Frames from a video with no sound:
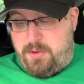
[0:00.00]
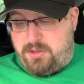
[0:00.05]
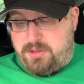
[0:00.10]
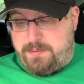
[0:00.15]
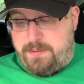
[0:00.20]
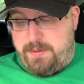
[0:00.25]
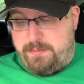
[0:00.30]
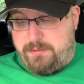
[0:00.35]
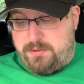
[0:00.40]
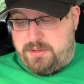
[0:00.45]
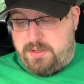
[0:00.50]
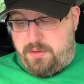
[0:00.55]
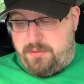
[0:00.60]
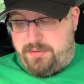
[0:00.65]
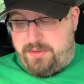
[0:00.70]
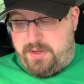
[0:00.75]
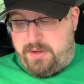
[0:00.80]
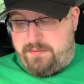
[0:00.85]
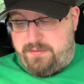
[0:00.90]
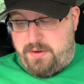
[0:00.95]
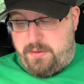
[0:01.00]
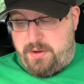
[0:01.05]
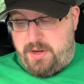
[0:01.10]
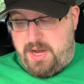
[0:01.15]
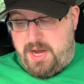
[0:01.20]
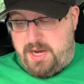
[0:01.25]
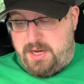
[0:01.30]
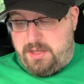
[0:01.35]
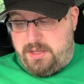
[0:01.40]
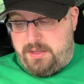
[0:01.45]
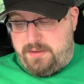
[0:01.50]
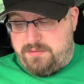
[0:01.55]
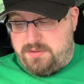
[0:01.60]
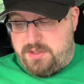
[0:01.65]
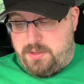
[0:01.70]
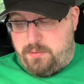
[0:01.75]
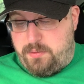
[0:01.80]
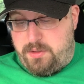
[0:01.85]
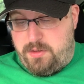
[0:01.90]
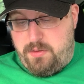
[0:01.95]
Most people don't think very highly of
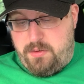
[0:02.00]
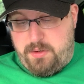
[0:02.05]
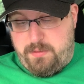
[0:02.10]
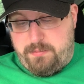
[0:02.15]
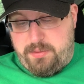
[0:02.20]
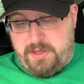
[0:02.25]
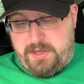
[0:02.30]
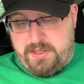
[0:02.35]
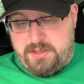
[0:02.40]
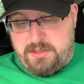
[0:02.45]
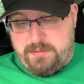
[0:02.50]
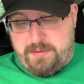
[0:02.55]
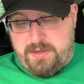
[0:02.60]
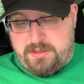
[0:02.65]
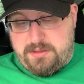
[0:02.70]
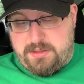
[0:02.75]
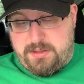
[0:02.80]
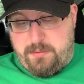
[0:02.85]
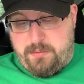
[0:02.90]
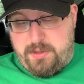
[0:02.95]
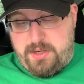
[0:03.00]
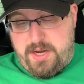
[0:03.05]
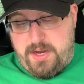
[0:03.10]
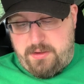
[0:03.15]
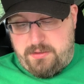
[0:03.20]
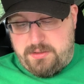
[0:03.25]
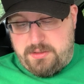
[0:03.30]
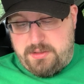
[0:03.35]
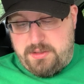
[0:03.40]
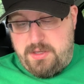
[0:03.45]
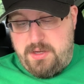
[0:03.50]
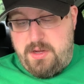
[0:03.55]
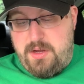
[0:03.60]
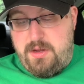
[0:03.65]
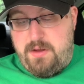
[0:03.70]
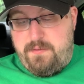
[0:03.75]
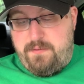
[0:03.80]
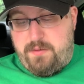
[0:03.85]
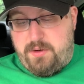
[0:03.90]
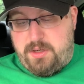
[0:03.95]
someone who complains about someone else.
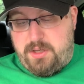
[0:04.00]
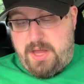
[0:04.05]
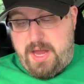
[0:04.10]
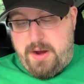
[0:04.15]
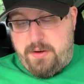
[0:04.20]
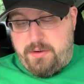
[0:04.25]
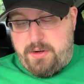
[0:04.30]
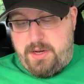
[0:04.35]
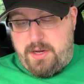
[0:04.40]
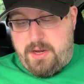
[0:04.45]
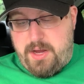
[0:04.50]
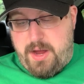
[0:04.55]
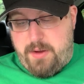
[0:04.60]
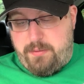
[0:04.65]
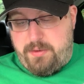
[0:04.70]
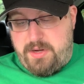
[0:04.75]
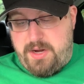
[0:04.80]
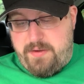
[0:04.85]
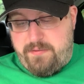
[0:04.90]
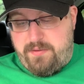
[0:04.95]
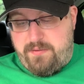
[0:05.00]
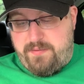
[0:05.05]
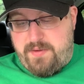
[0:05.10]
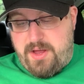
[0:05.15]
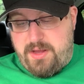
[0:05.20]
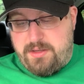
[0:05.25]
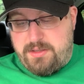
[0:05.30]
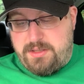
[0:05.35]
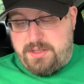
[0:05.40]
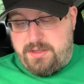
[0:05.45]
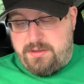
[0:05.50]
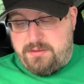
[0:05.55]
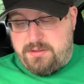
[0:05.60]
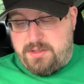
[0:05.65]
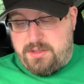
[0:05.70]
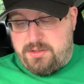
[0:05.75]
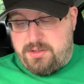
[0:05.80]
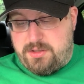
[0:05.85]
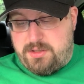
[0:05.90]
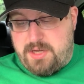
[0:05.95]
For clarity, I would never volunteer
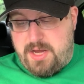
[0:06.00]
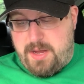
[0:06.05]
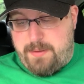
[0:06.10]
such a